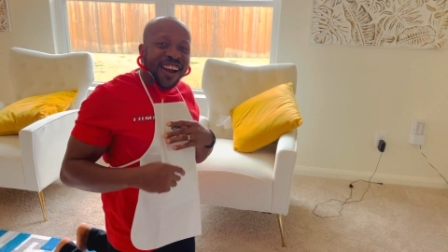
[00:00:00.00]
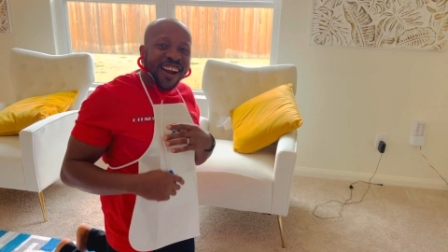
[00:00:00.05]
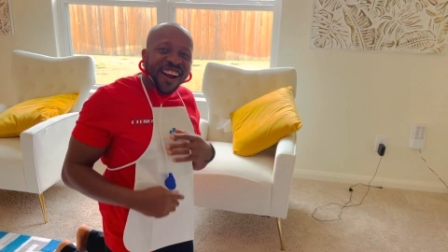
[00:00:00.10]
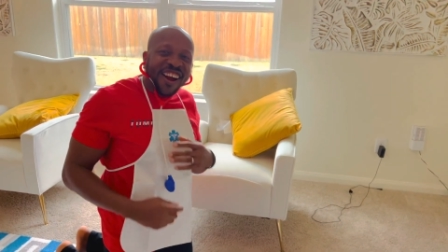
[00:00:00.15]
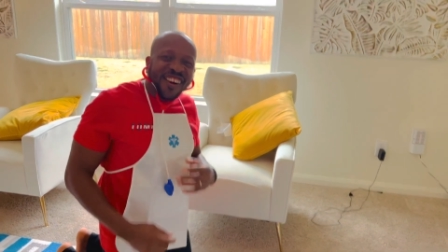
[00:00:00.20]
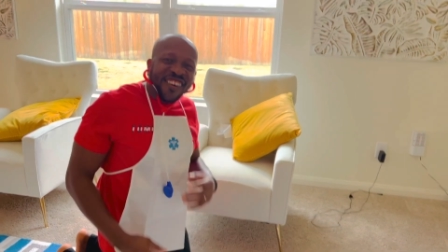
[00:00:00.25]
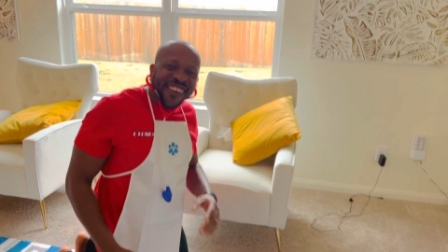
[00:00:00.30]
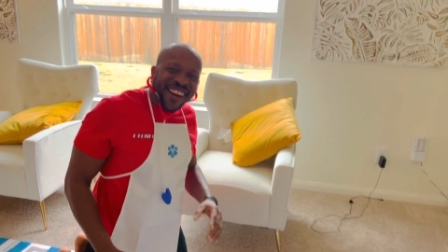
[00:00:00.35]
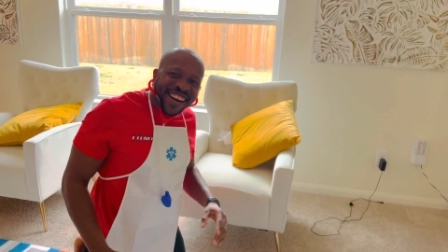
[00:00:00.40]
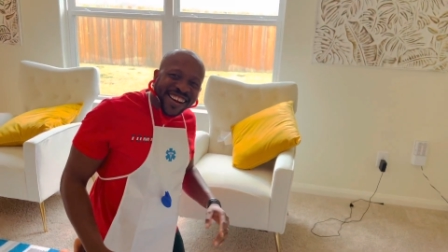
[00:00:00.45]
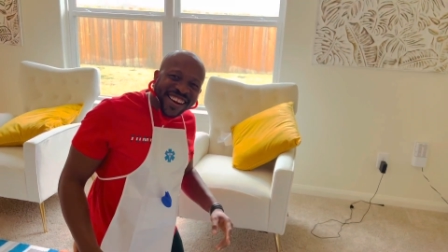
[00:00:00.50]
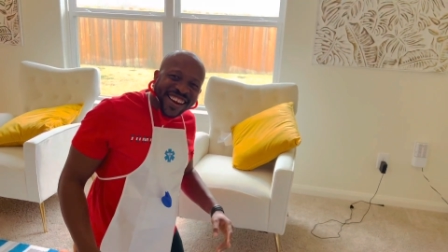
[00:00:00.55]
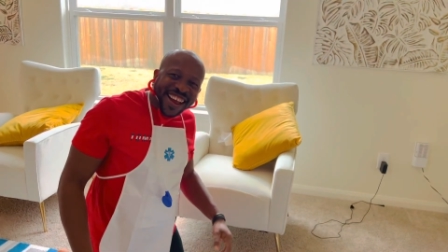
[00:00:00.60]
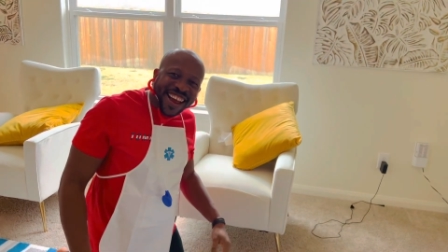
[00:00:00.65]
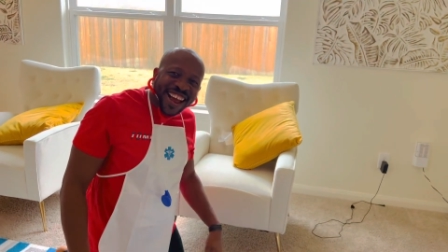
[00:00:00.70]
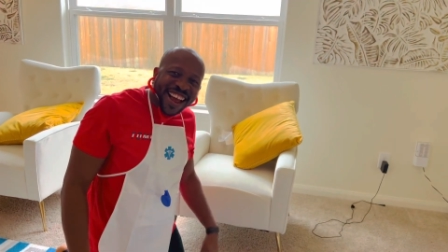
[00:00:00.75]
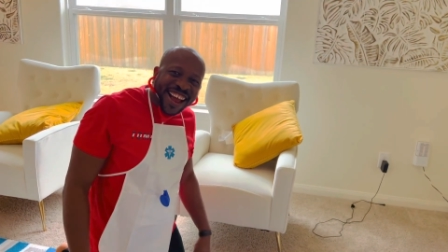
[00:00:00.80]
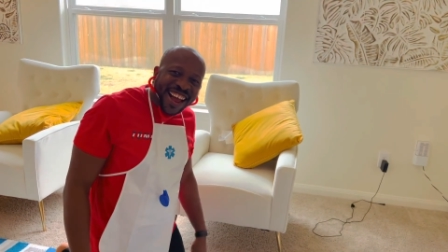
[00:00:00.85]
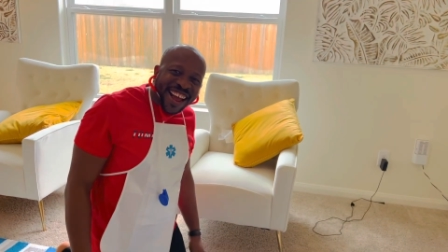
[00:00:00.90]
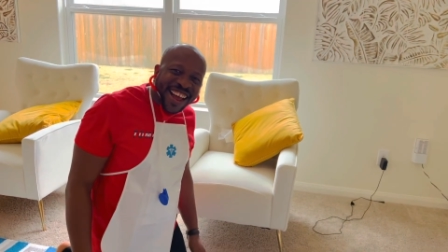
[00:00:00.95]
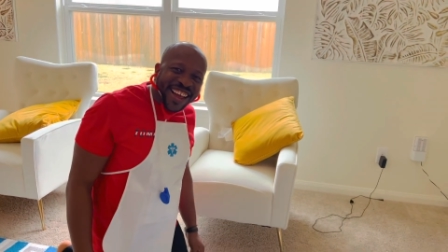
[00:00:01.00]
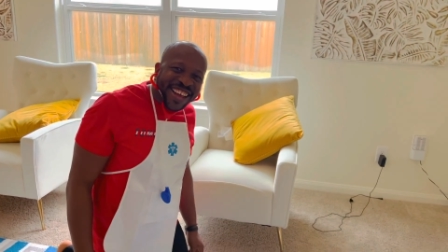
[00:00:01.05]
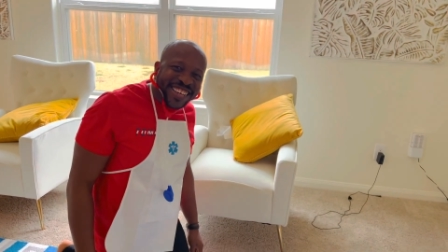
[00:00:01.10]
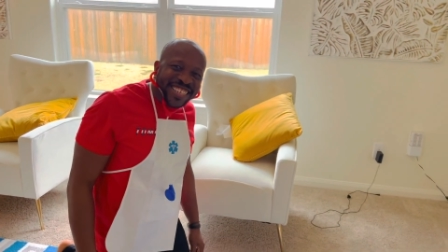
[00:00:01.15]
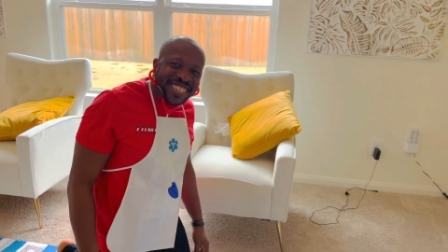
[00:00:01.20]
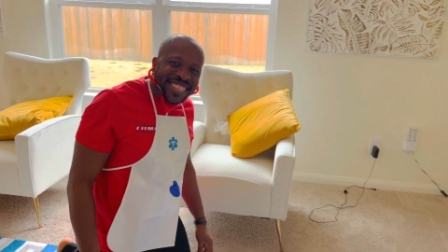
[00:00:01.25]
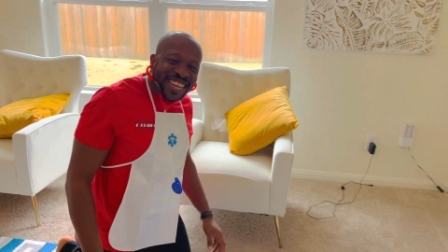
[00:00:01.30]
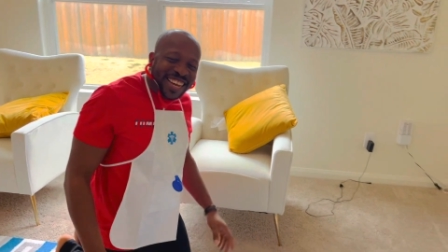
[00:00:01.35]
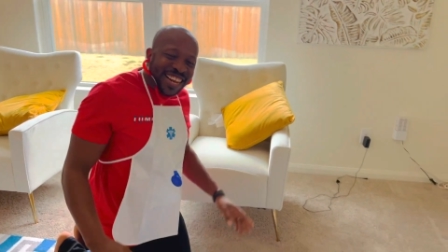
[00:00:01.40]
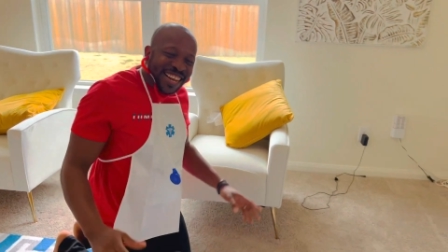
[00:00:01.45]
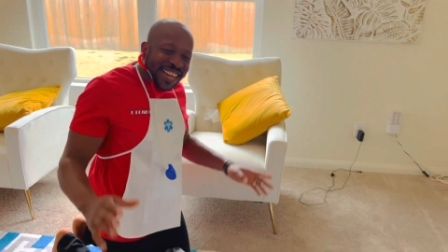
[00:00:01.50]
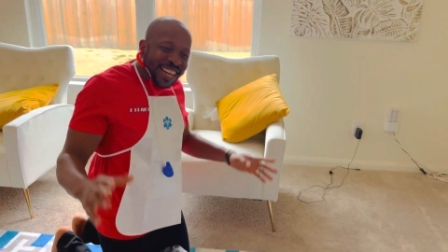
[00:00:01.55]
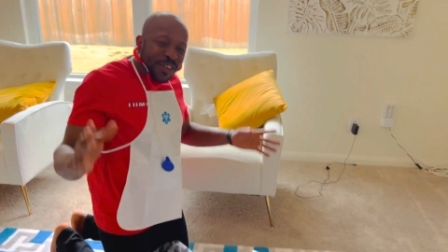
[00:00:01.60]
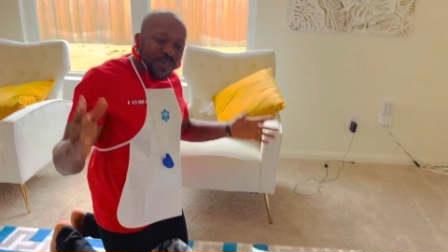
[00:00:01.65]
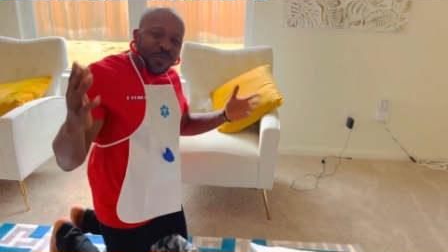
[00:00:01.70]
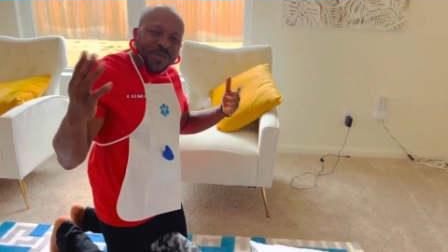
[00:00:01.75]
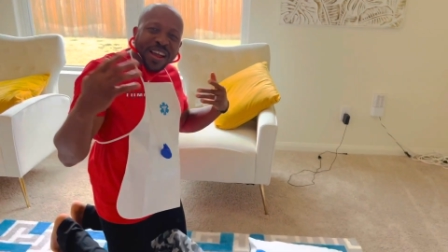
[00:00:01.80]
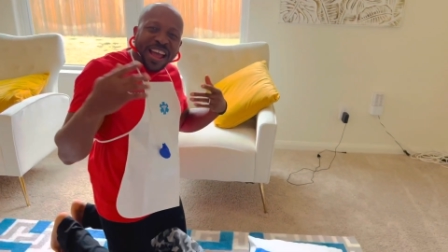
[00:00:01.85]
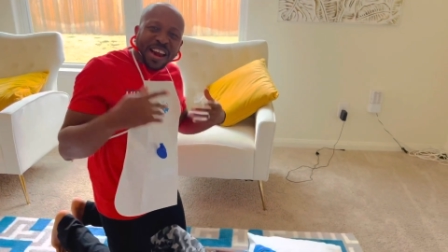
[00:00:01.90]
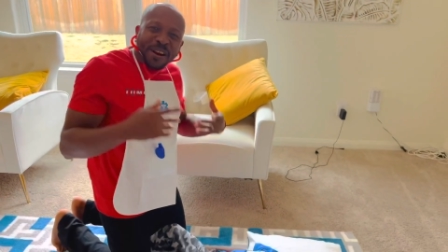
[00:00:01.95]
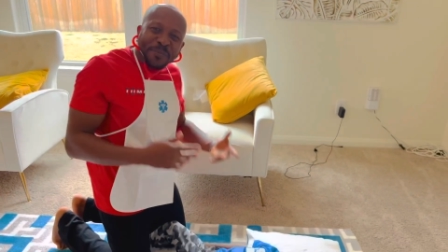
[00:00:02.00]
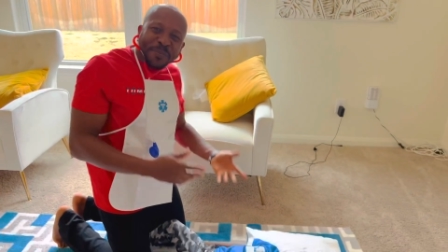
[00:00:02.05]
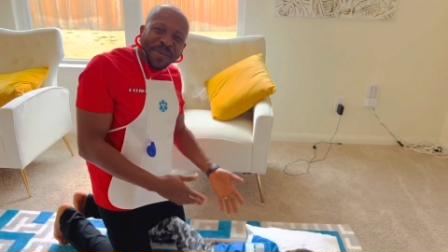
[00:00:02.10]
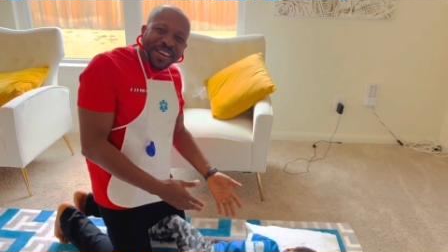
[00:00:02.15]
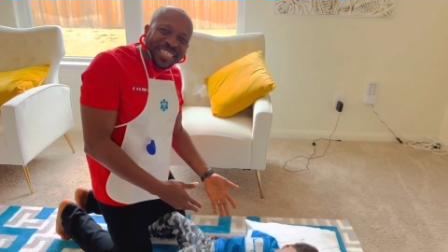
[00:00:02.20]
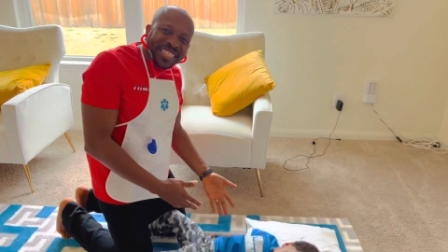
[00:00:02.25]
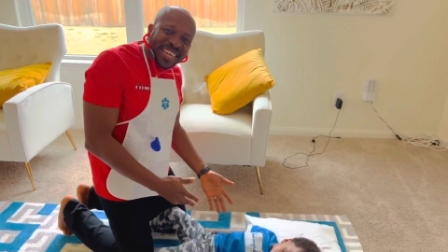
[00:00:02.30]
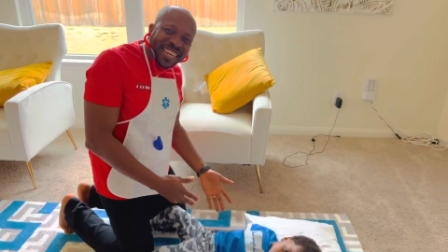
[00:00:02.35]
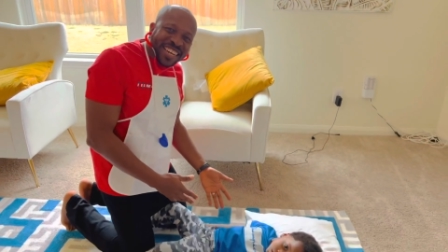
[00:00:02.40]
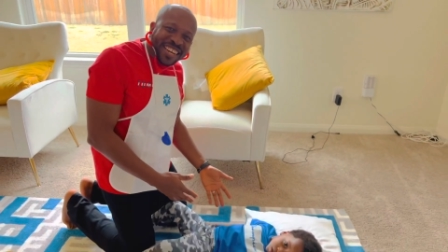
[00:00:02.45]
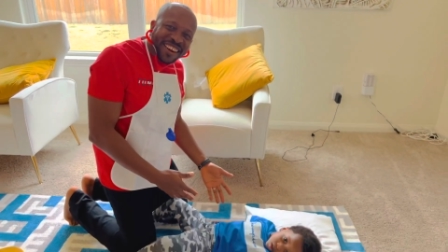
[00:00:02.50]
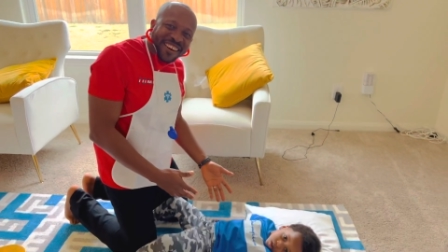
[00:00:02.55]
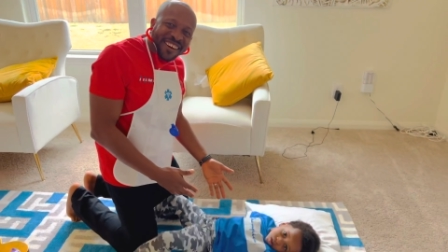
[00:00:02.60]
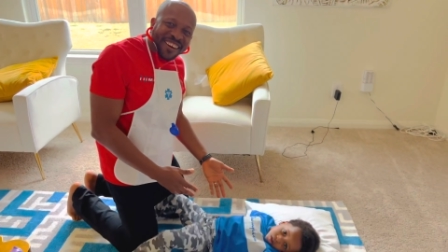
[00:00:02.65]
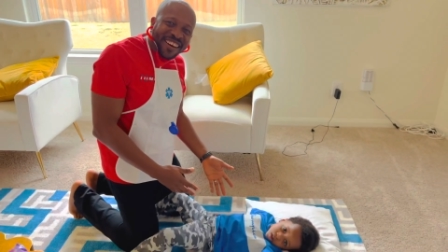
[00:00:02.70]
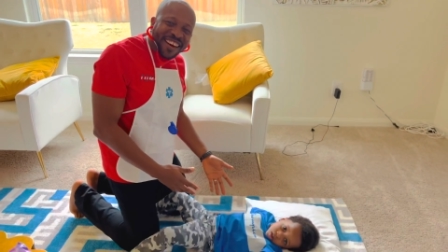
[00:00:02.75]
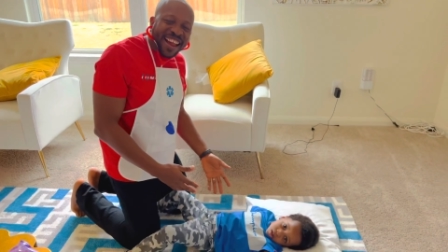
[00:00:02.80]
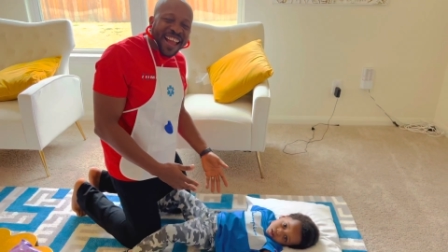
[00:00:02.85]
All right, guys, we got a patient here,